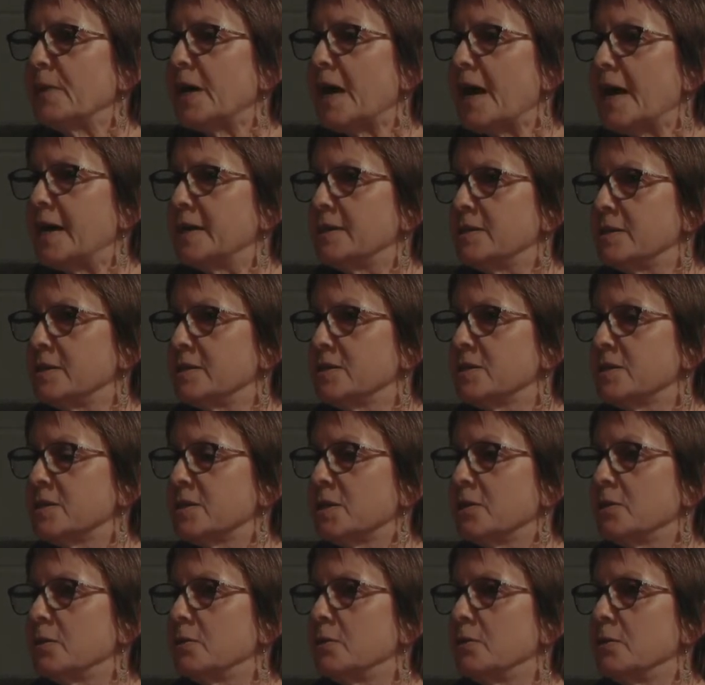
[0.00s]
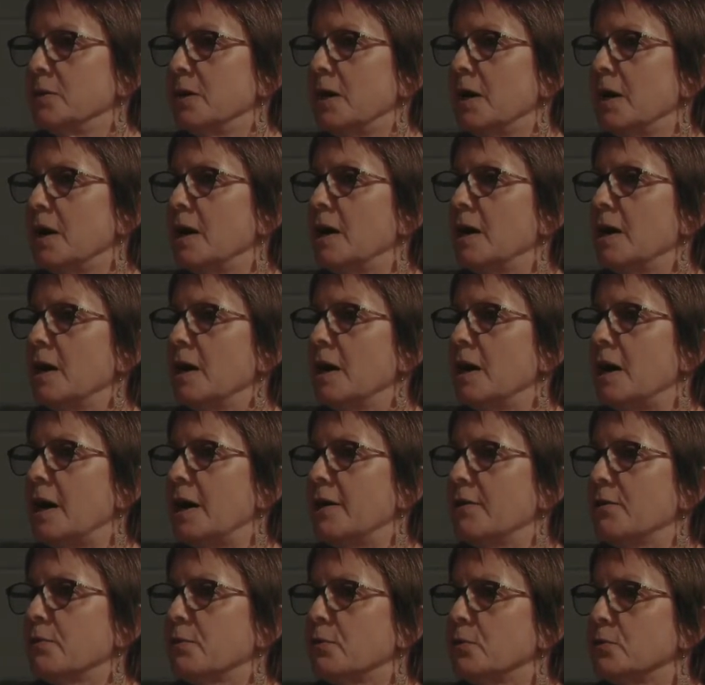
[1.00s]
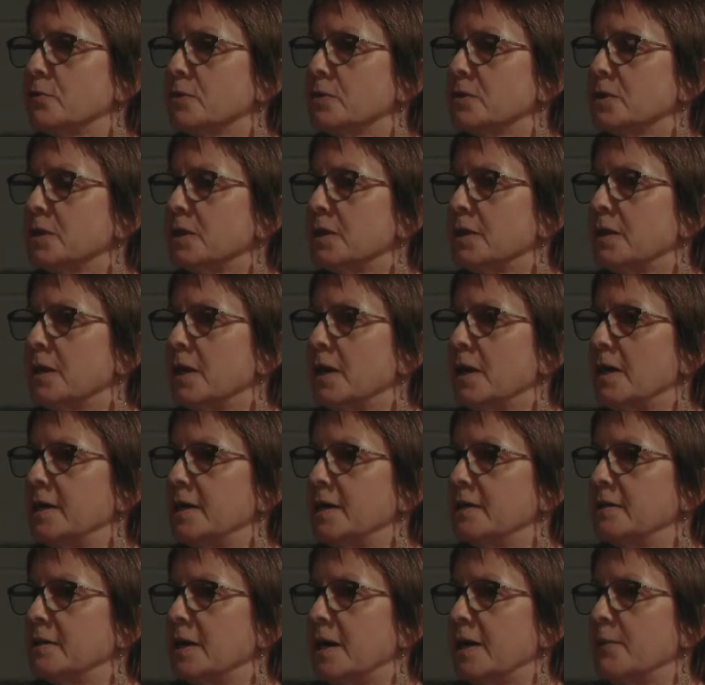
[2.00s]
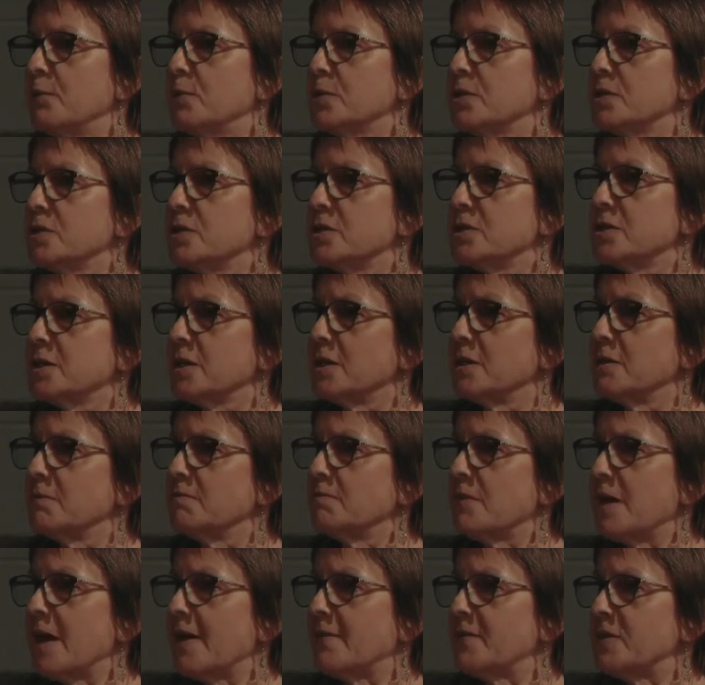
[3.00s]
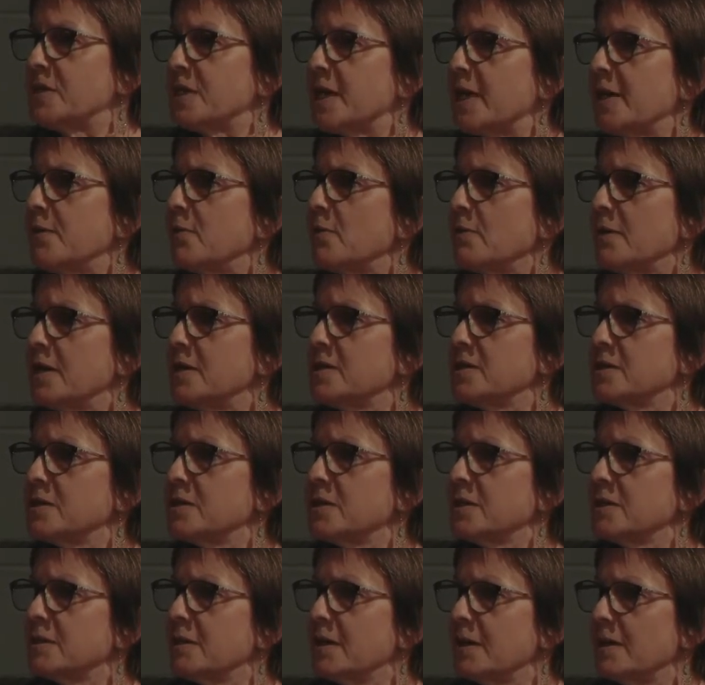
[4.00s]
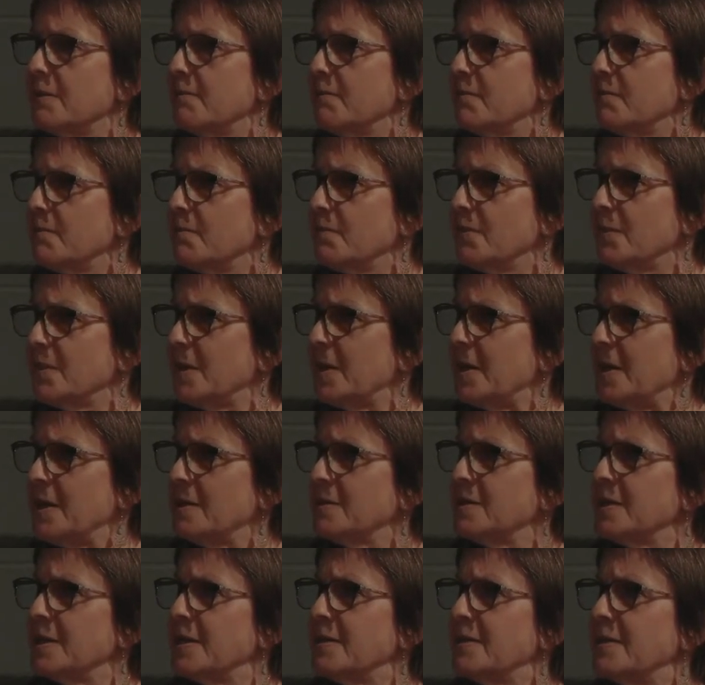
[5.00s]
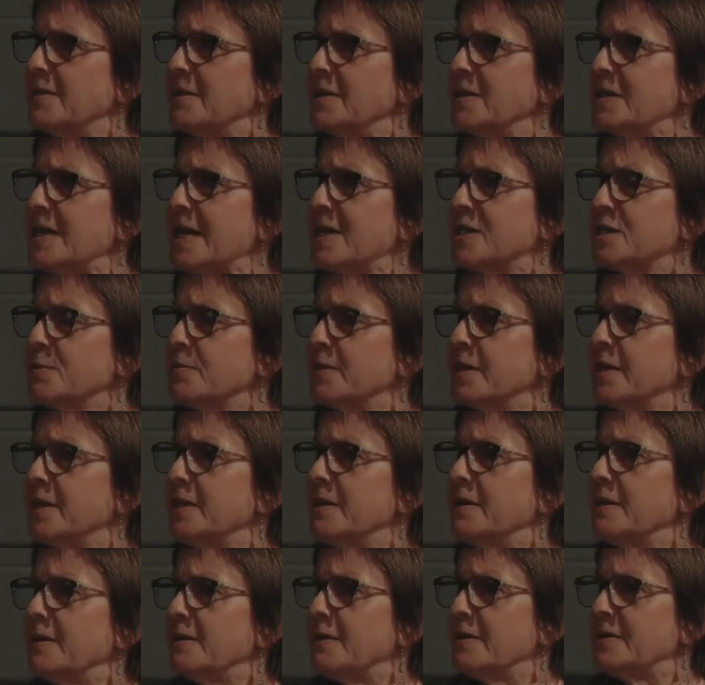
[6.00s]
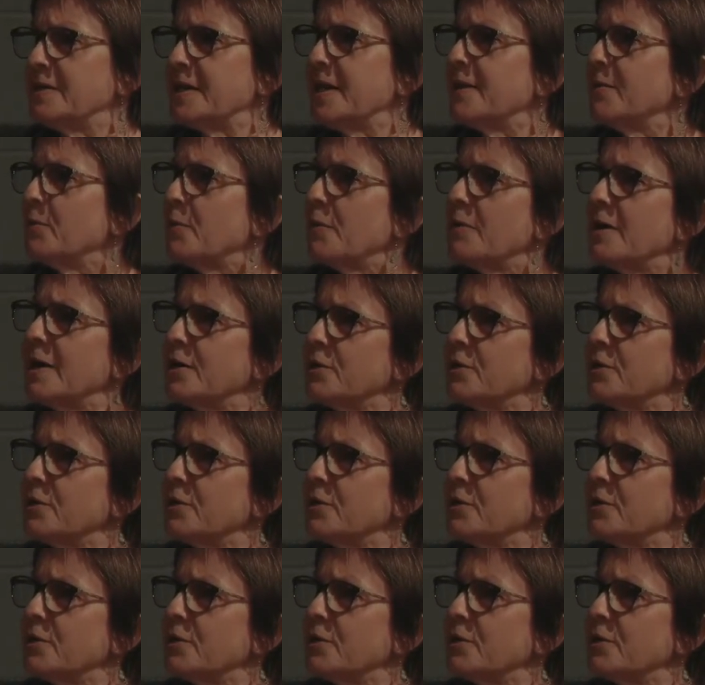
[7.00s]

And so I thought I wasn't just going to have a day where I just didn't eat. This had to be a day where I